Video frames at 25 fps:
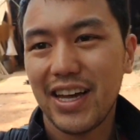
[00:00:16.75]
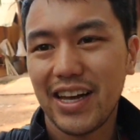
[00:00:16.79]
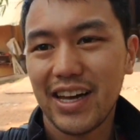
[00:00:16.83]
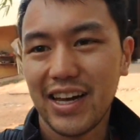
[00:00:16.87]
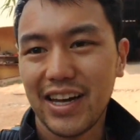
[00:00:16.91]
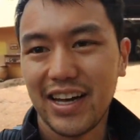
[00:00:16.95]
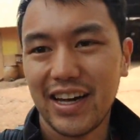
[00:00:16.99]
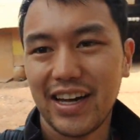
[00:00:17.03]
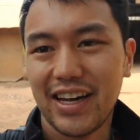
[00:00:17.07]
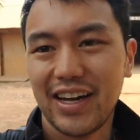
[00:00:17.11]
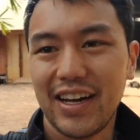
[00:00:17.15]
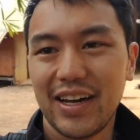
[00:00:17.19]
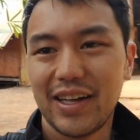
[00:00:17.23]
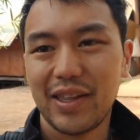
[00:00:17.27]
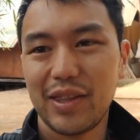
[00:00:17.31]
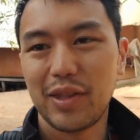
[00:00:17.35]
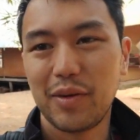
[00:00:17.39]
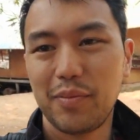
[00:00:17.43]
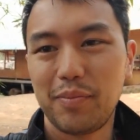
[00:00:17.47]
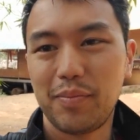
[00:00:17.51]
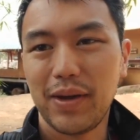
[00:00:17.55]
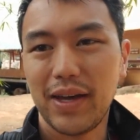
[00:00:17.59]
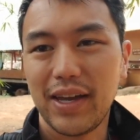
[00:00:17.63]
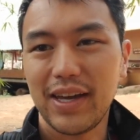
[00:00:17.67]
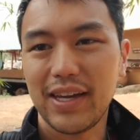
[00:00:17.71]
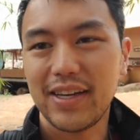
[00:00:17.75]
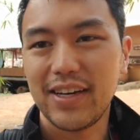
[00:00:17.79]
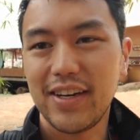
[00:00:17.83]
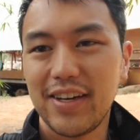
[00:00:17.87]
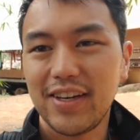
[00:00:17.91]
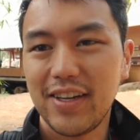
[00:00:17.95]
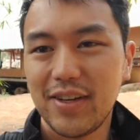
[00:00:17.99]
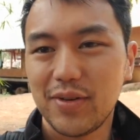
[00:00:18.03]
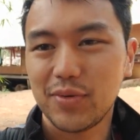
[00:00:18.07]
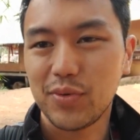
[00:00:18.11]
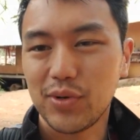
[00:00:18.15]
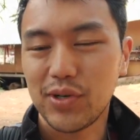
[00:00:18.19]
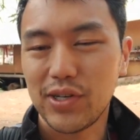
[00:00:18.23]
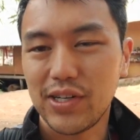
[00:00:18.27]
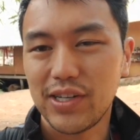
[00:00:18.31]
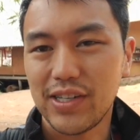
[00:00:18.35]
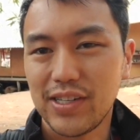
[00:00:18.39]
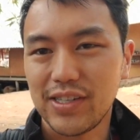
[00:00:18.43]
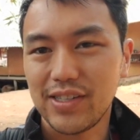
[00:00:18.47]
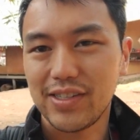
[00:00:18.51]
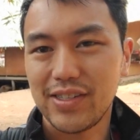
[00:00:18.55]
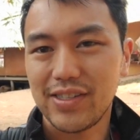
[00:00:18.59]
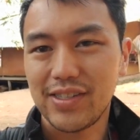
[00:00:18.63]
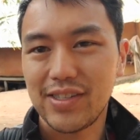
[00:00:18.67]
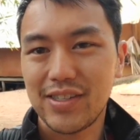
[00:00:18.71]
The bed
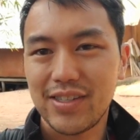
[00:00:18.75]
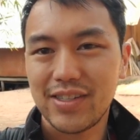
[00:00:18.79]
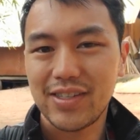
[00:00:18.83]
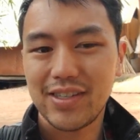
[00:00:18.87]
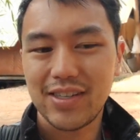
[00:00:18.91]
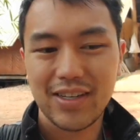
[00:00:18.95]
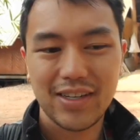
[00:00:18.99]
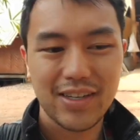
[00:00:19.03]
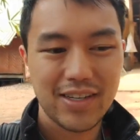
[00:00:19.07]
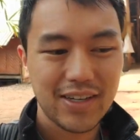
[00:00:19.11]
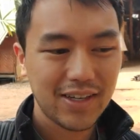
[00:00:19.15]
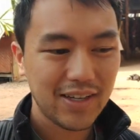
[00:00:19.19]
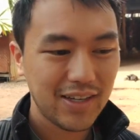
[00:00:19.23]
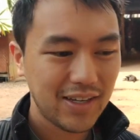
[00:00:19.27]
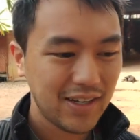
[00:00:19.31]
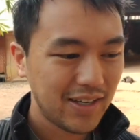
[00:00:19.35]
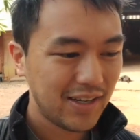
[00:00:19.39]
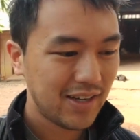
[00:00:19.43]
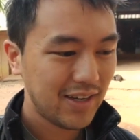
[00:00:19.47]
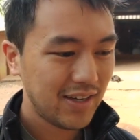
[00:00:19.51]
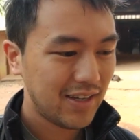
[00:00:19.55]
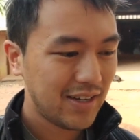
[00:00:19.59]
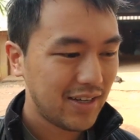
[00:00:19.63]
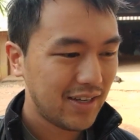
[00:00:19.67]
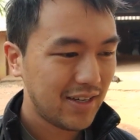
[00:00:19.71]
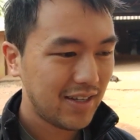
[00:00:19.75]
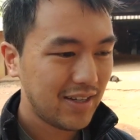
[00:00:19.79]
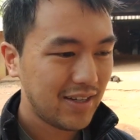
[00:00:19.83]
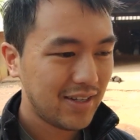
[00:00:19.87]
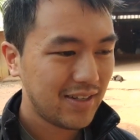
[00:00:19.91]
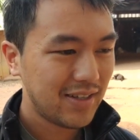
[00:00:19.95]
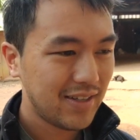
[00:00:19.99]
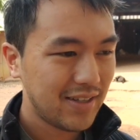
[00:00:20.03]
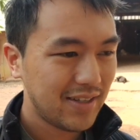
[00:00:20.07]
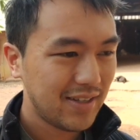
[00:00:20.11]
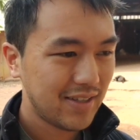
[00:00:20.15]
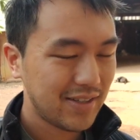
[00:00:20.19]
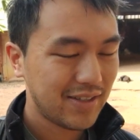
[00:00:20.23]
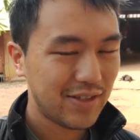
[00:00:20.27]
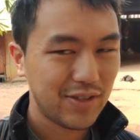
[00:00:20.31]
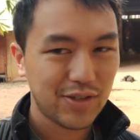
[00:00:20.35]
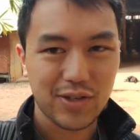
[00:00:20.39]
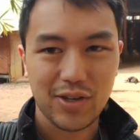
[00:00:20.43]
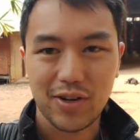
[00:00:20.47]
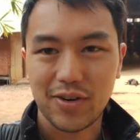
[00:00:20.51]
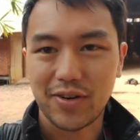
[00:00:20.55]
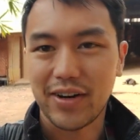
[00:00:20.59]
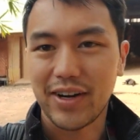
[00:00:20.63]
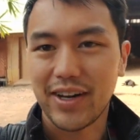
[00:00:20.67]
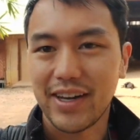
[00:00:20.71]
was
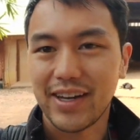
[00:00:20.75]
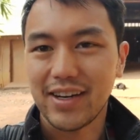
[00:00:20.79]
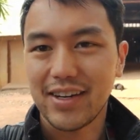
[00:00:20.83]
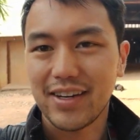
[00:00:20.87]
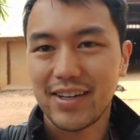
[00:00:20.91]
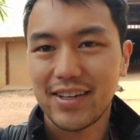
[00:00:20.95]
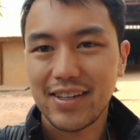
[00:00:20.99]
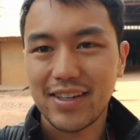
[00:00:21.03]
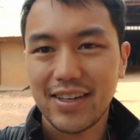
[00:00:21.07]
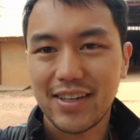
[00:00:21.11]
just all right.